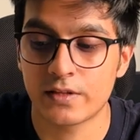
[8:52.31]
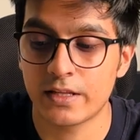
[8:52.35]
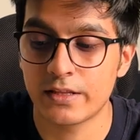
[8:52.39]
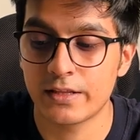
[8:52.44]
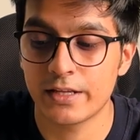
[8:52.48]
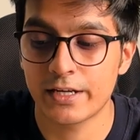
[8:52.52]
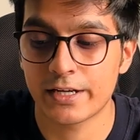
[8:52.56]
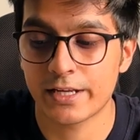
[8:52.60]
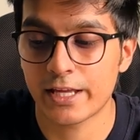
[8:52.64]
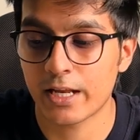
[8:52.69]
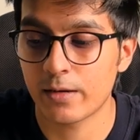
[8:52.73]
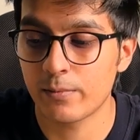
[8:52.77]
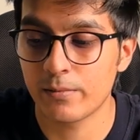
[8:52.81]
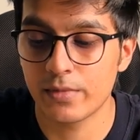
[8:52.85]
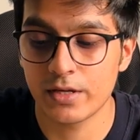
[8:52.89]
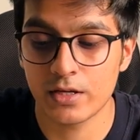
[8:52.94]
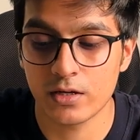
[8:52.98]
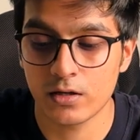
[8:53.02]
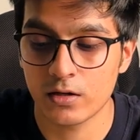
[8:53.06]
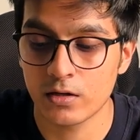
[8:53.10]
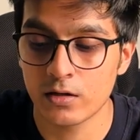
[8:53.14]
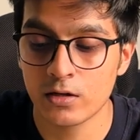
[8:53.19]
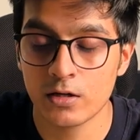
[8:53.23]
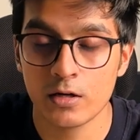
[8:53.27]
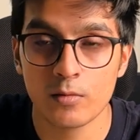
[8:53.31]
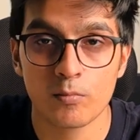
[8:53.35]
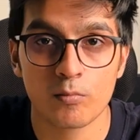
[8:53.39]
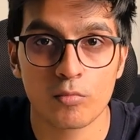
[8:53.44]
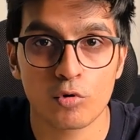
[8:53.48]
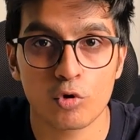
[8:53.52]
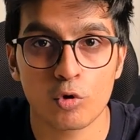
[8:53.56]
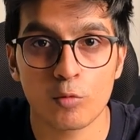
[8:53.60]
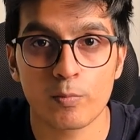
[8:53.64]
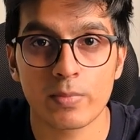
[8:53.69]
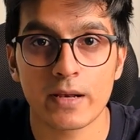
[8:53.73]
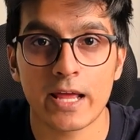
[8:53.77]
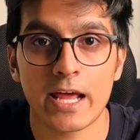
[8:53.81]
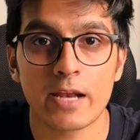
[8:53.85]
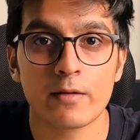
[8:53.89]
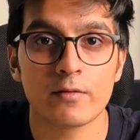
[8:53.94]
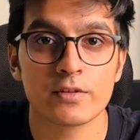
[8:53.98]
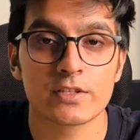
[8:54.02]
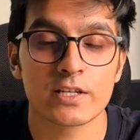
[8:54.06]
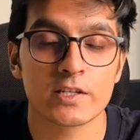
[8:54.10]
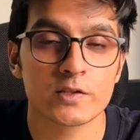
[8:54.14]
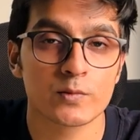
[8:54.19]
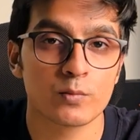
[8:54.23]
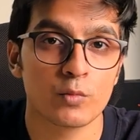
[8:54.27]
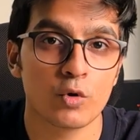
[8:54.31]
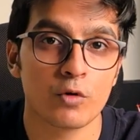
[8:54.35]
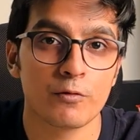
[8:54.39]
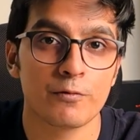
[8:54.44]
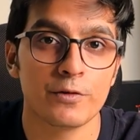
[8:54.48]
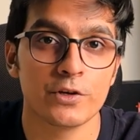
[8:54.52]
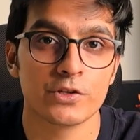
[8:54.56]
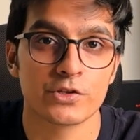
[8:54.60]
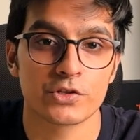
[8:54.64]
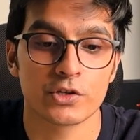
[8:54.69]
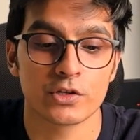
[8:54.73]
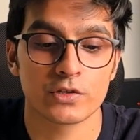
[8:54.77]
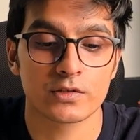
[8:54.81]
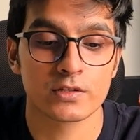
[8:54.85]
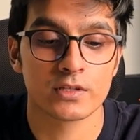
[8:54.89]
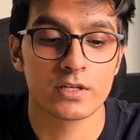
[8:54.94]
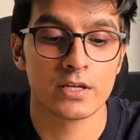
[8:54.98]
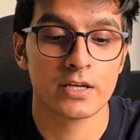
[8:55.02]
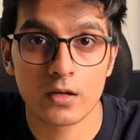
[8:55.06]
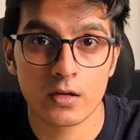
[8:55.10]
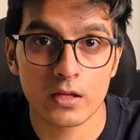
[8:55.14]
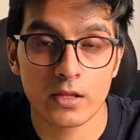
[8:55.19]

Then there can be a pro plan, which has more features.